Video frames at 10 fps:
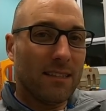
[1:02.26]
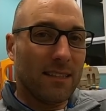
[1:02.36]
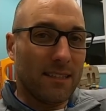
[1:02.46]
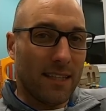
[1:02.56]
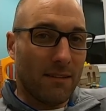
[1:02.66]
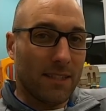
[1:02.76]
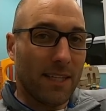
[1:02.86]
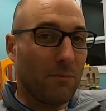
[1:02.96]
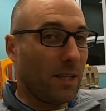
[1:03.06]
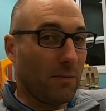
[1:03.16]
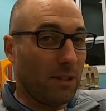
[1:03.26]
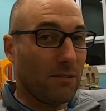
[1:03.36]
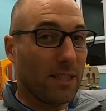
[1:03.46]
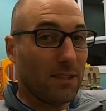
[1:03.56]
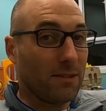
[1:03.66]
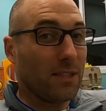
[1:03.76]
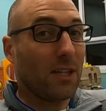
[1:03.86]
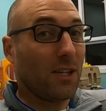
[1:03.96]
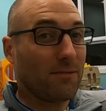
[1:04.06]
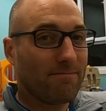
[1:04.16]
and down came baby, cradle and
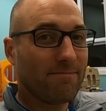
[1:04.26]
all.